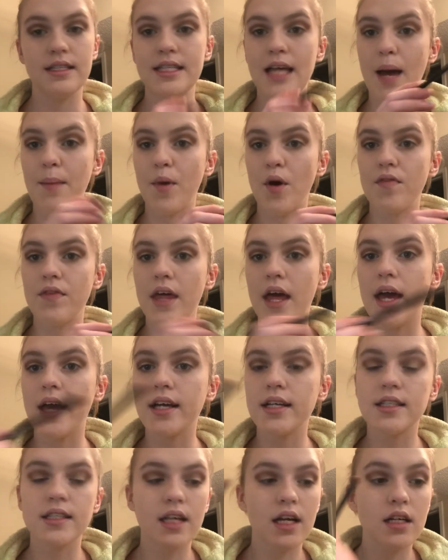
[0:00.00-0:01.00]
Tap out the
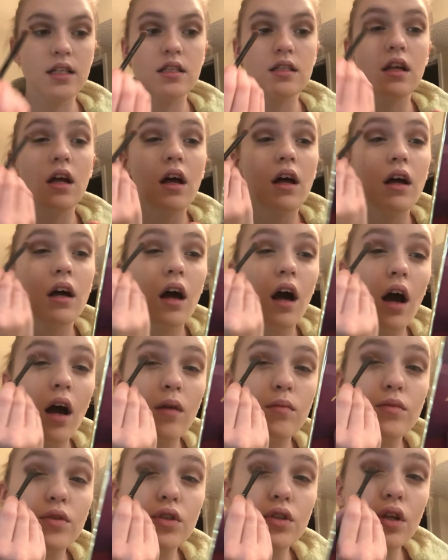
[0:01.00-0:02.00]
excess.
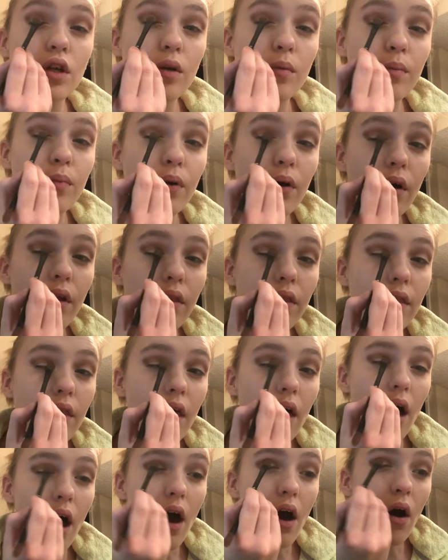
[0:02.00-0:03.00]
I'm just going to put
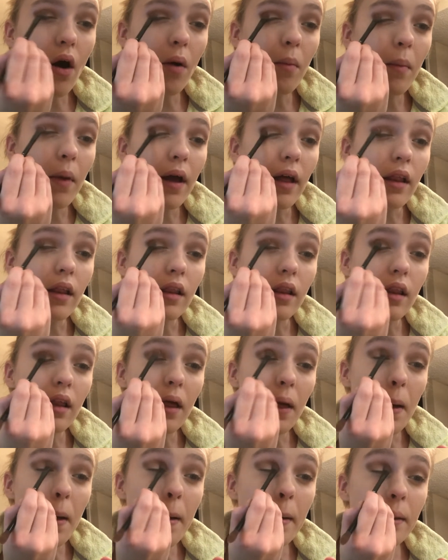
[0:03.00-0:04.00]
that on my
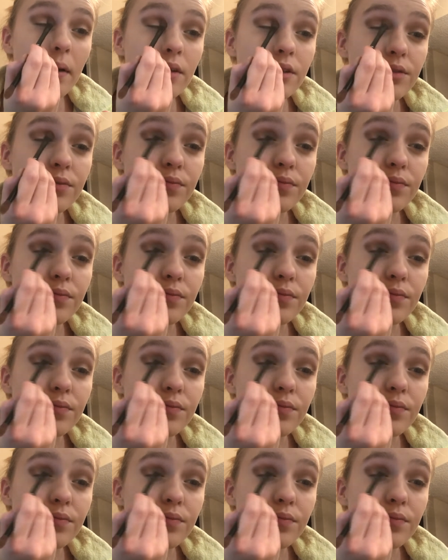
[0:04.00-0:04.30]
lid